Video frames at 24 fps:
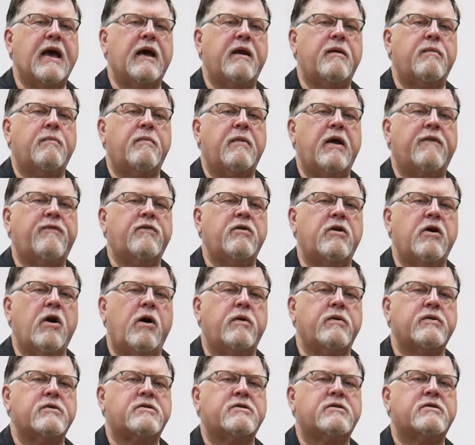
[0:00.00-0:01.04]
And if you
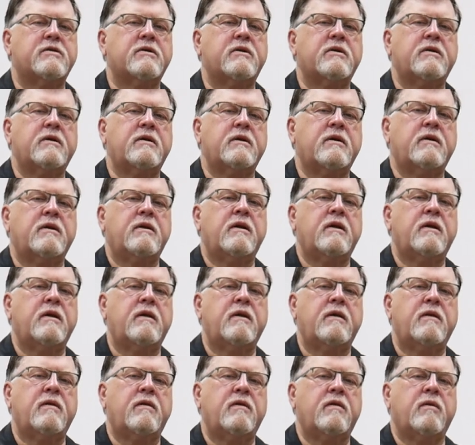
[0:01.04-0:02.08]
notice,
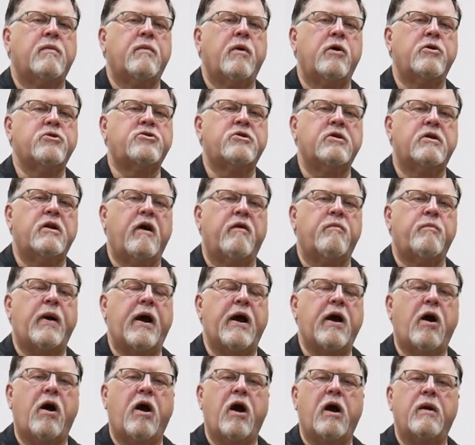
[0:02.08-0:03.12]
the motion of
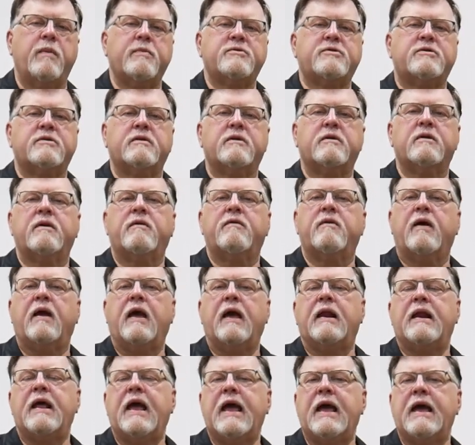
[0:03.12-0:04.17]
my arms
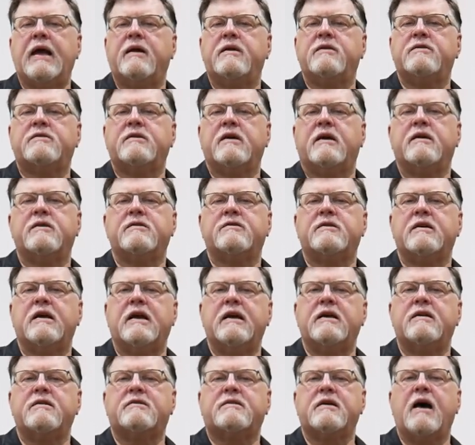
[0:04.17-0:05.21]
and hands is
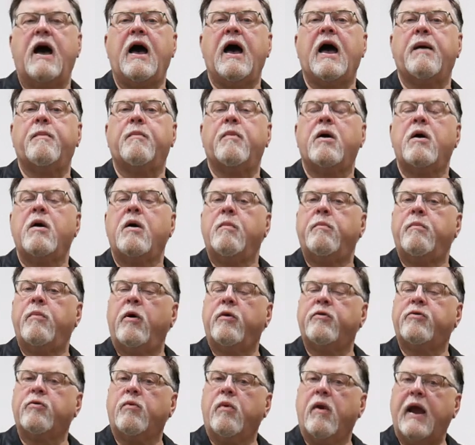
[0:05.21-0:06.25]
in time,
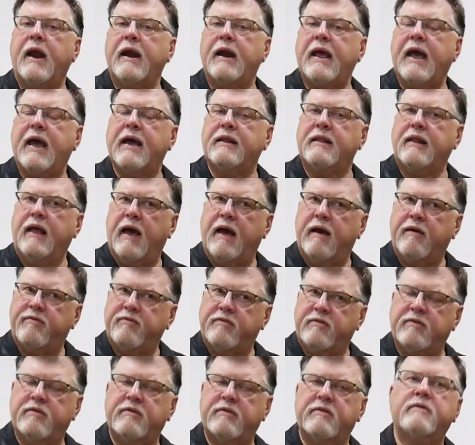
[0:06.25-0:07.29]
both right and
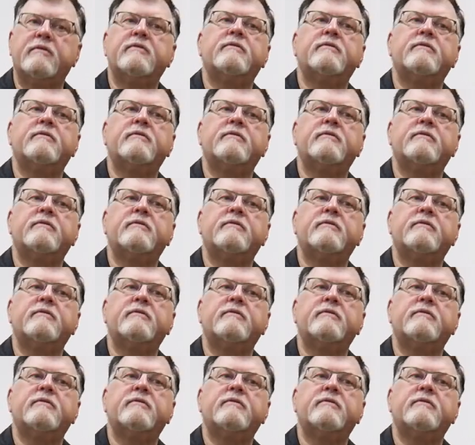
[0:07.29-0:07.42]
left.